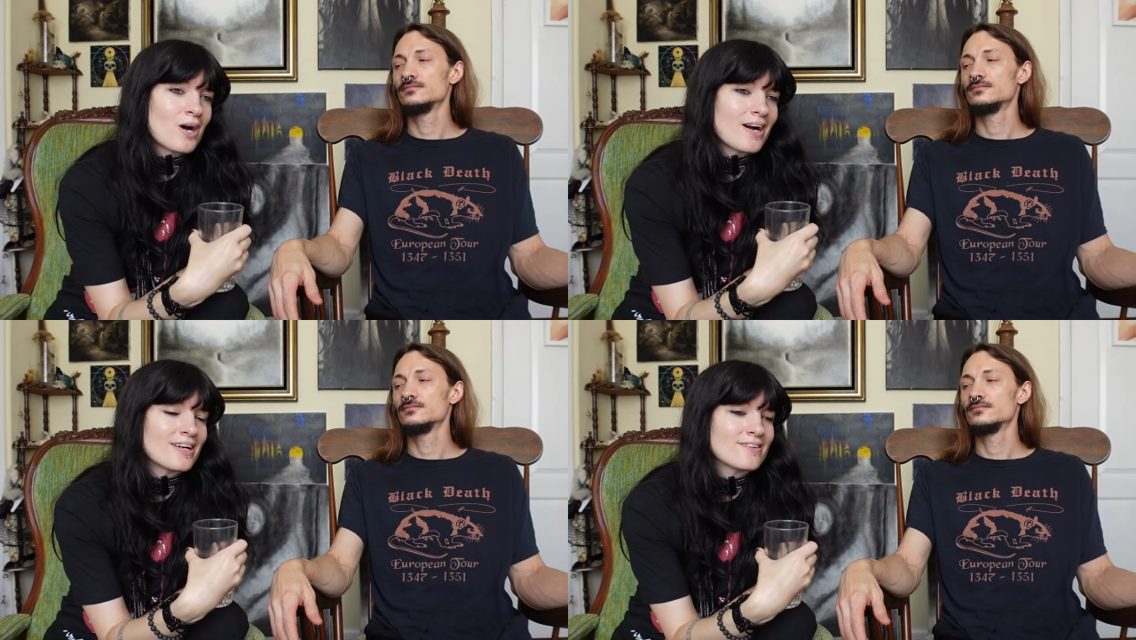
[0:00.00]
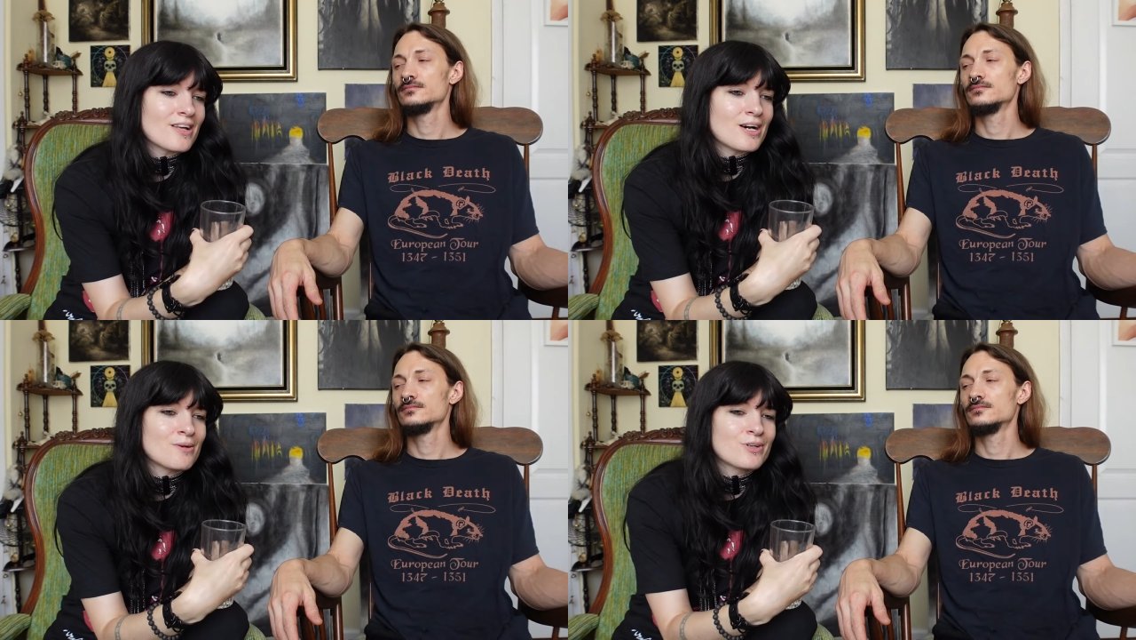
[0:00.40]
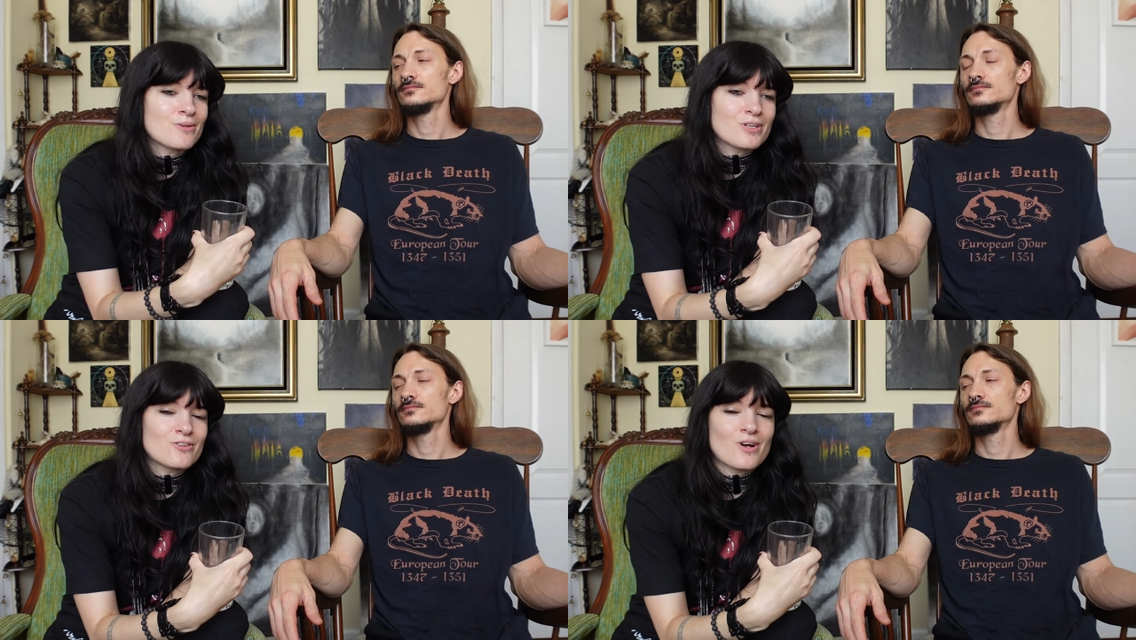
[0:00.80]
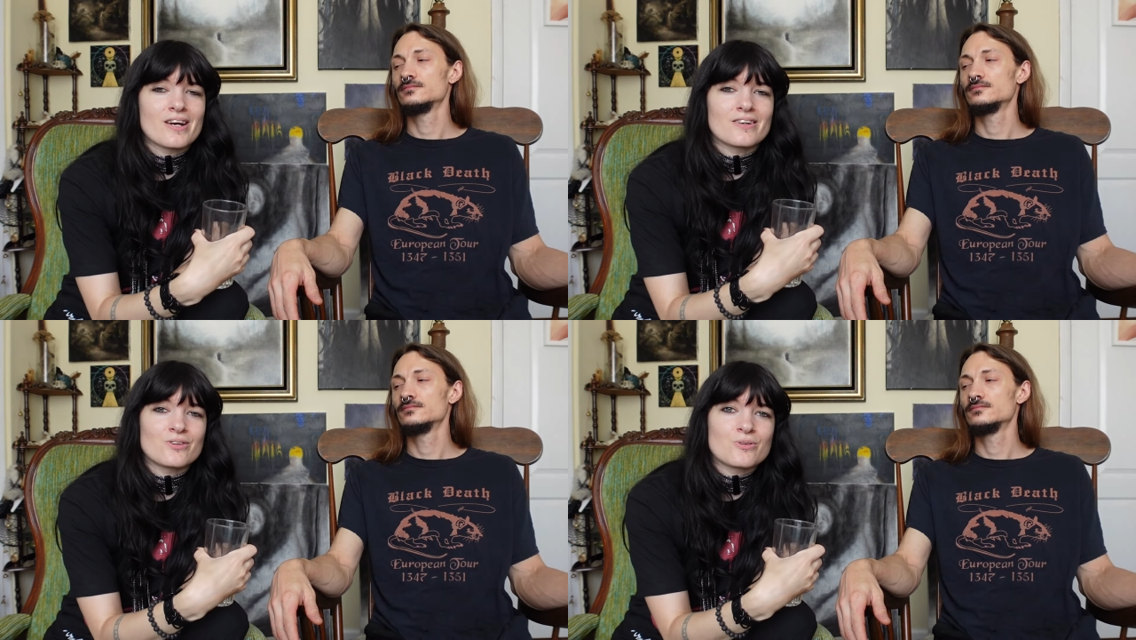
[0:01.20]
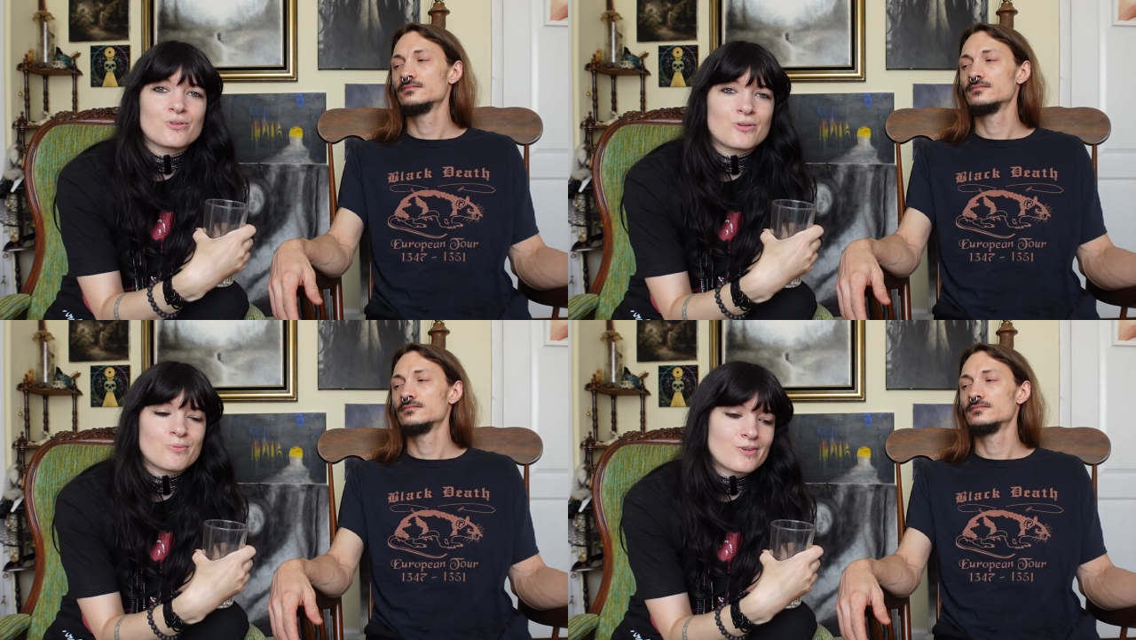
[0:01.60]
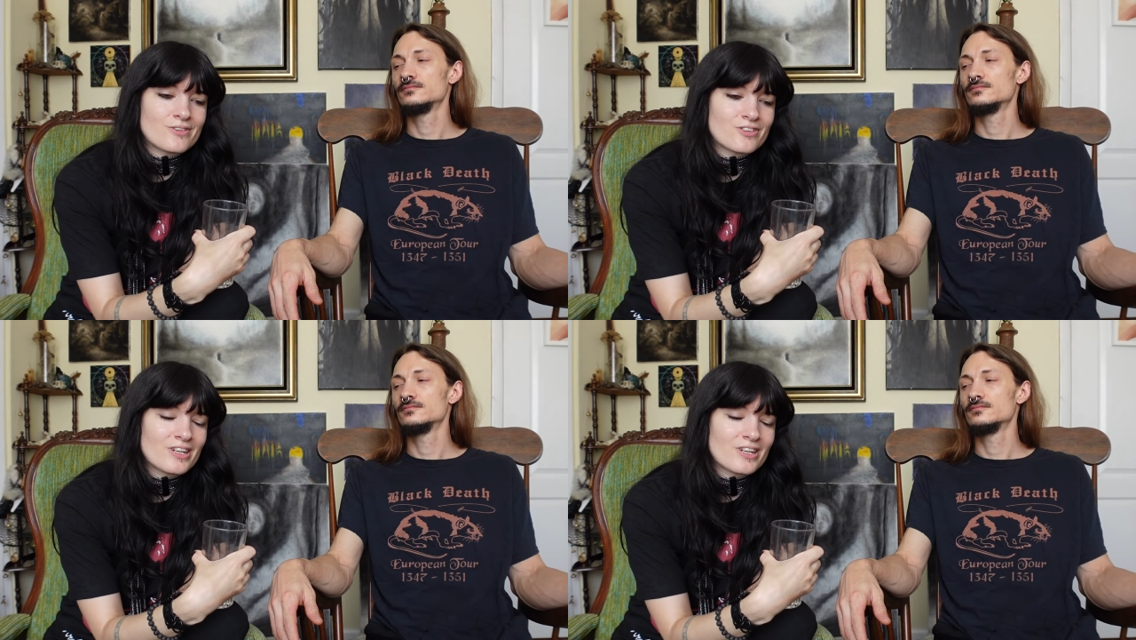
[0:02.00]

Speaker 1: wise, I'm gonna be trying to do some more shit.